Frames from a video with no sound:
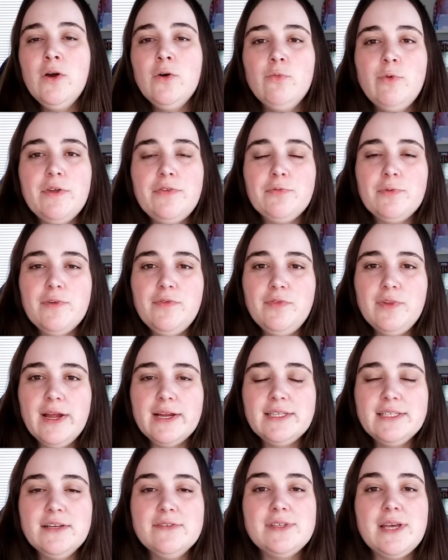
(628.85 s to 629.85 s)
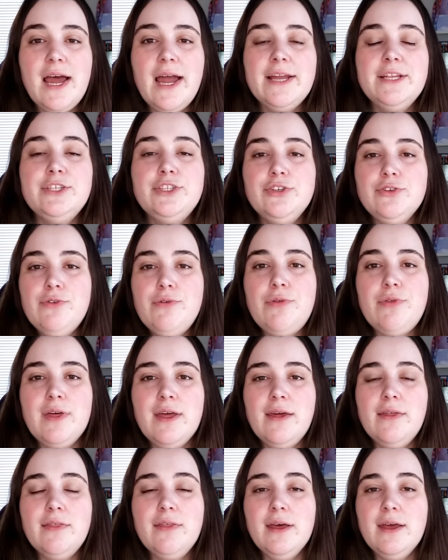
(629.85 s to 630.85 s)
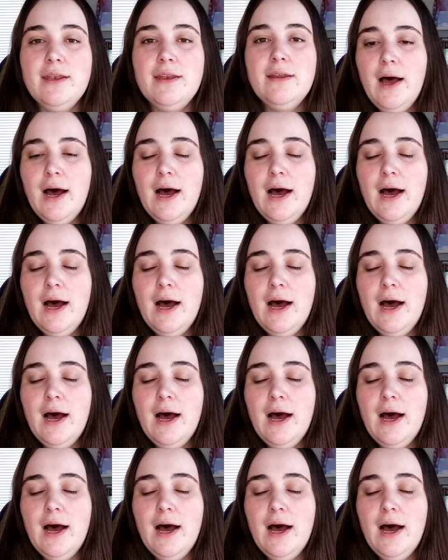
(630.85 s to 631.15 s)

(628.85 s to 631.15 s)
With reflectives, I do think that